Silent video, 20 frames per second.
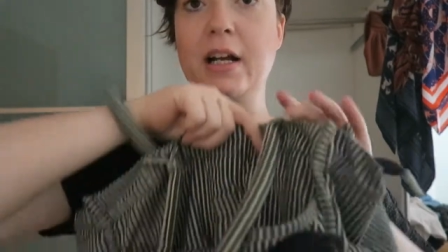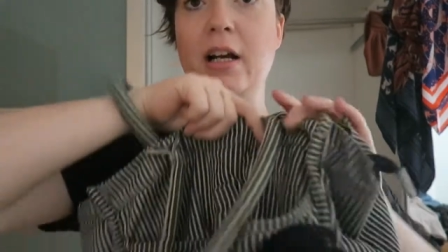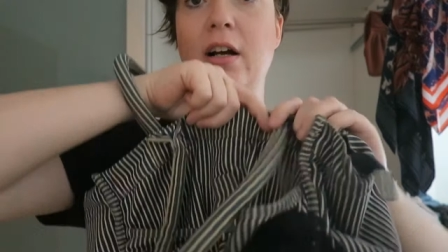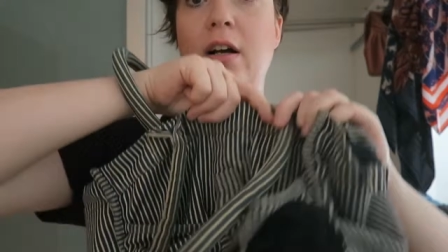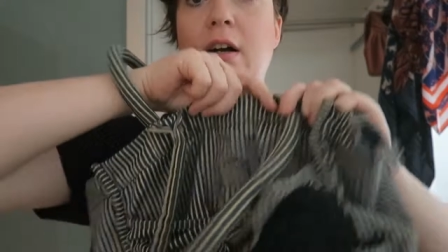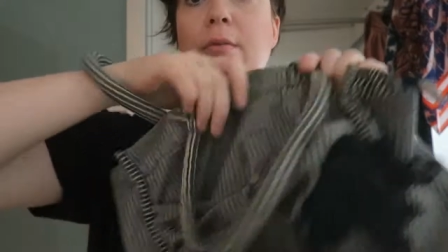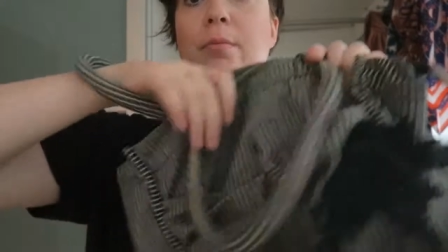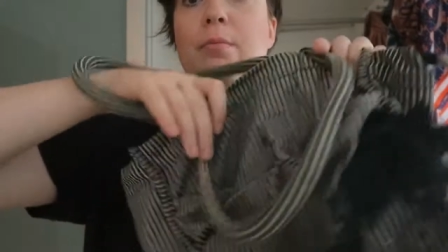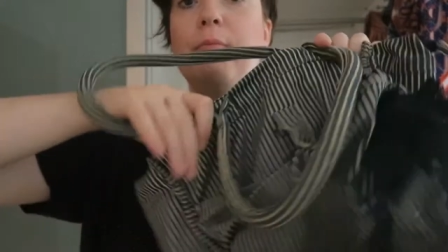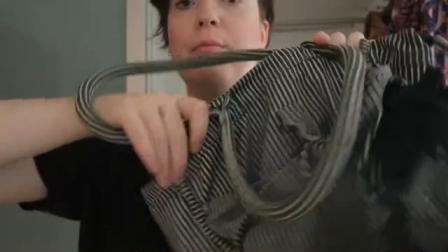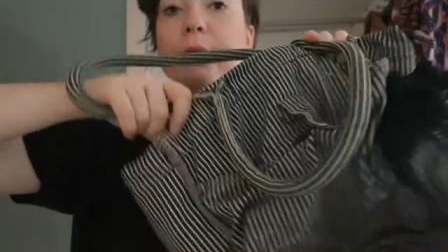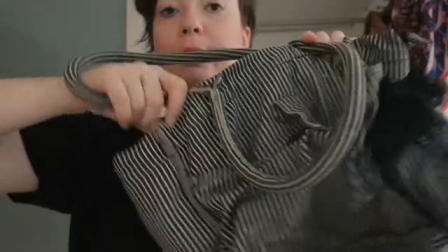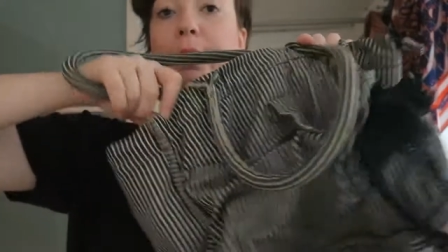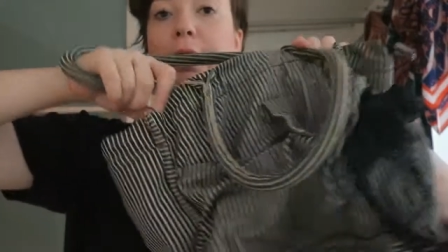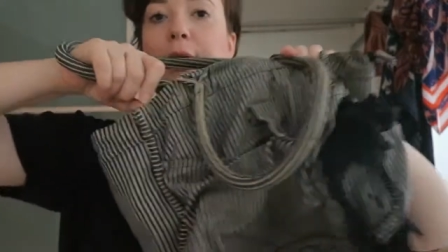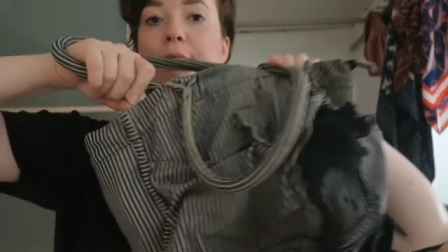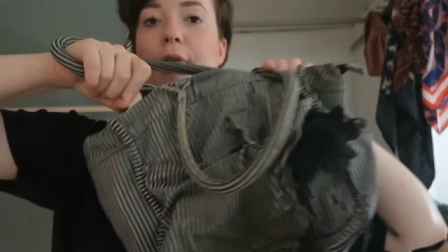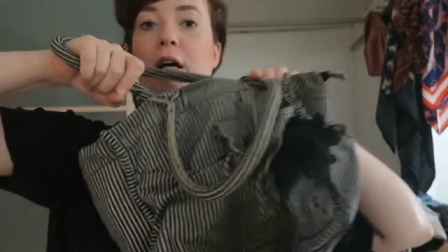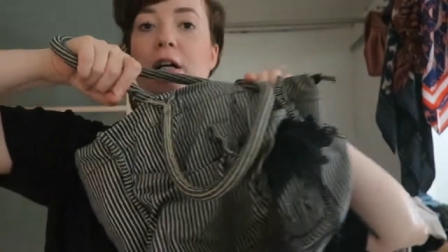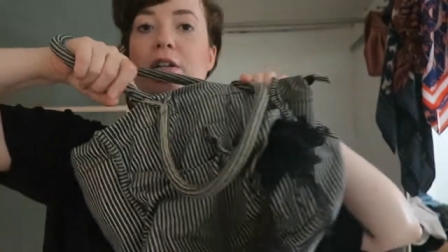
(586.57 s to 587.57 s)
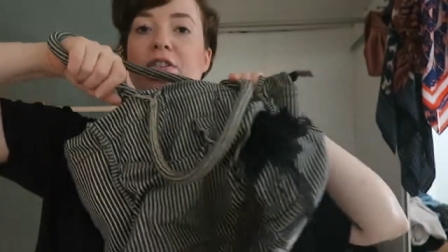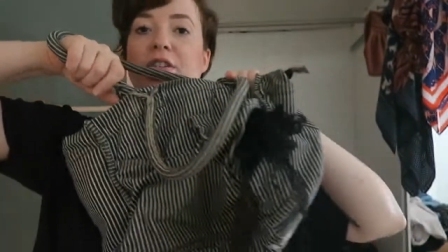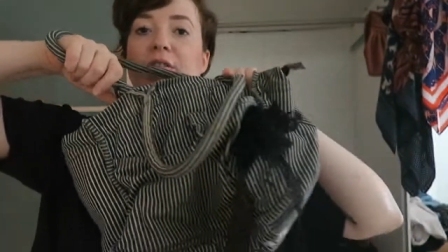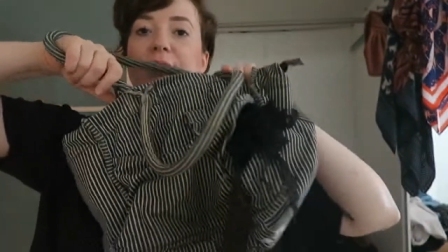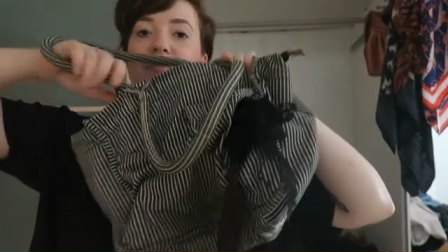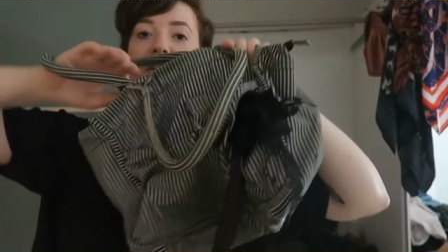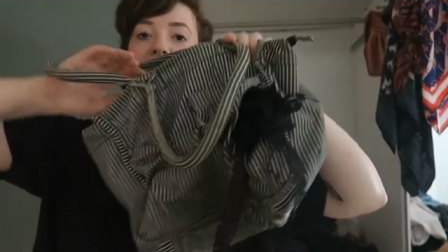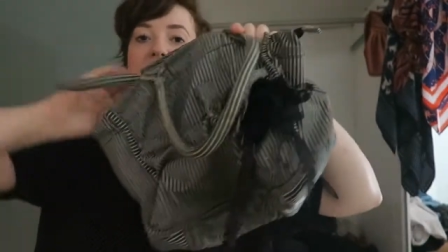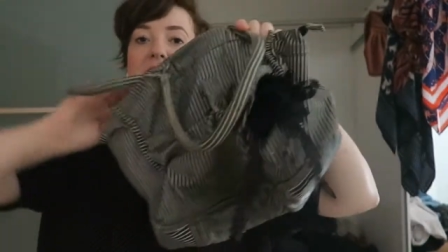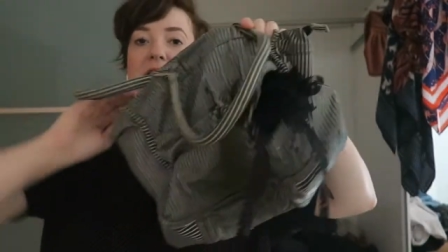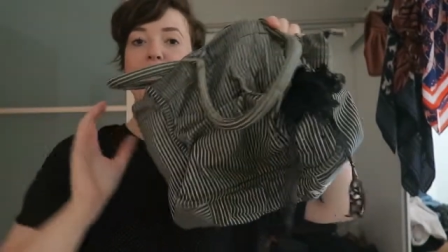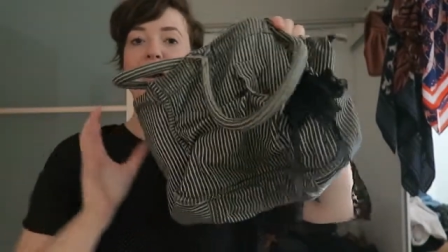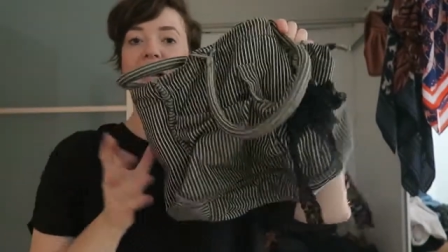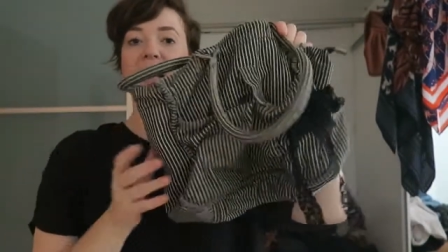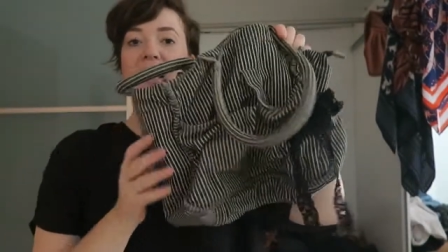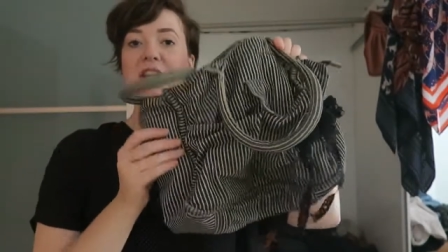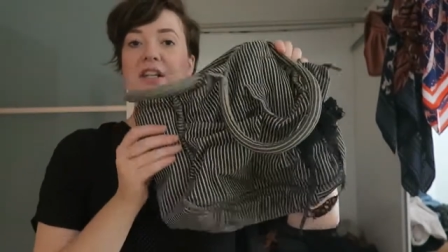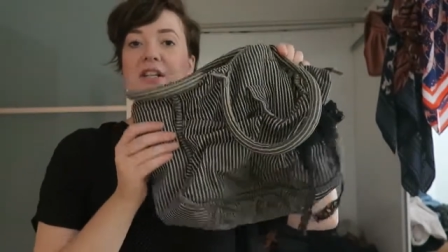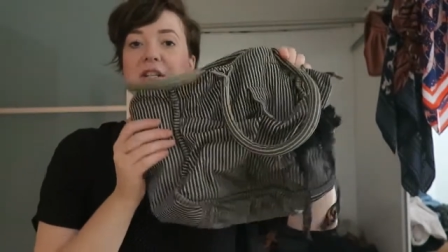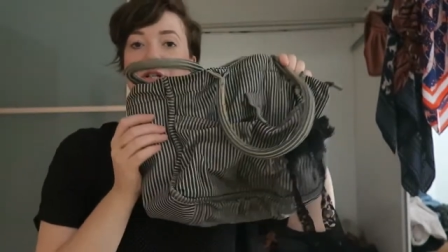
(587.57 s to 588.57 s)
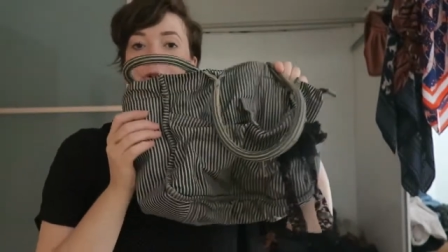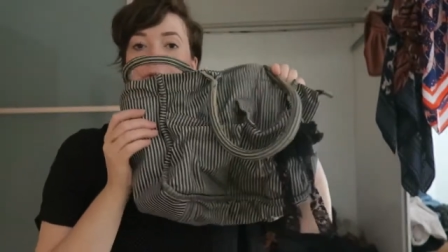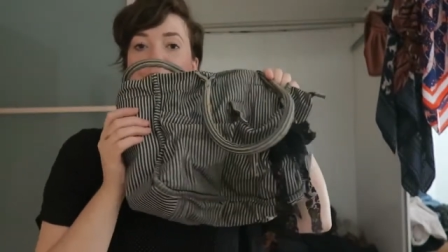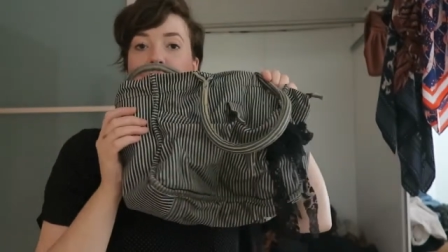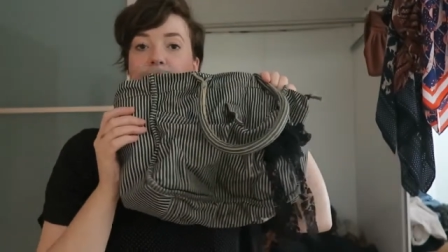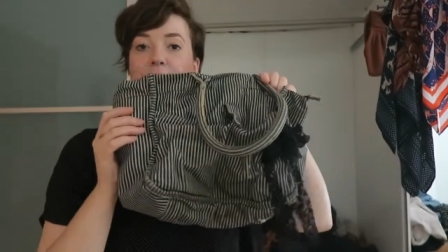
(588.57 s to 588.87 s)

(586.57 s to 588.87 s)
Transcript: I might actually bring this back into